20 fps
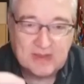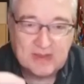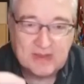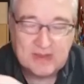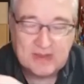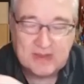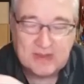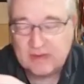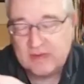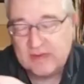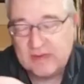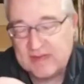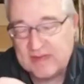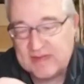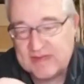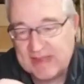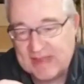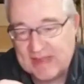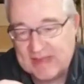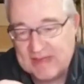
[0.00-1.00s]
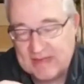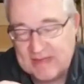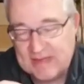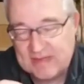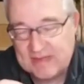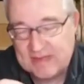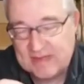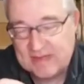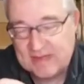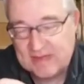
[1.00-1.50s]
So it
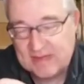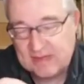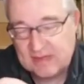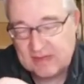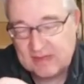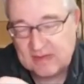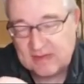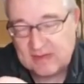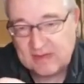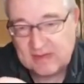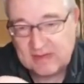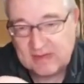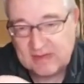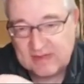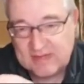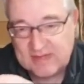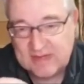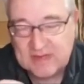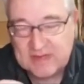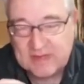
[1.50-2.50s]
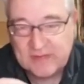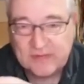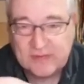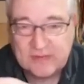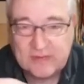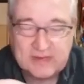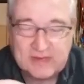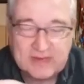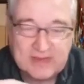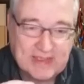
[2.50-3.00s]
extends the
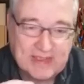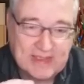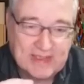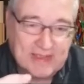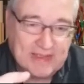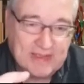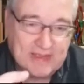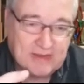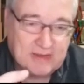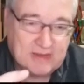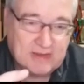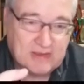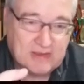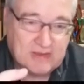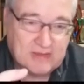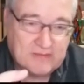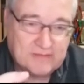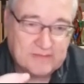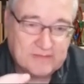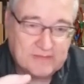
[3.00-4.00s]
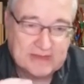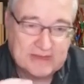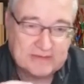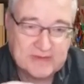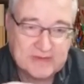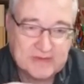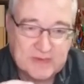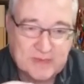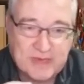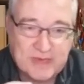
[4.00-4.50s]
64K of address
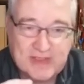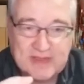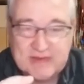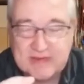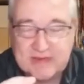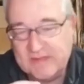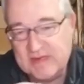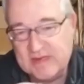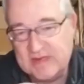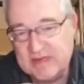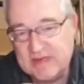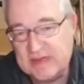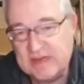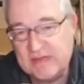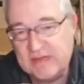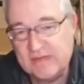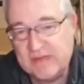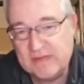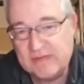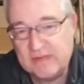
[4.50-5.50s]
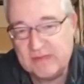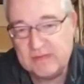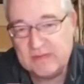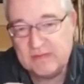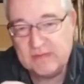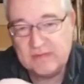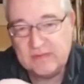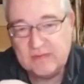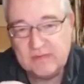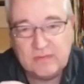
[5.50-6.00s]
space of the 6502
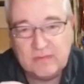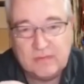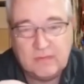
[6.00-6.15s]
to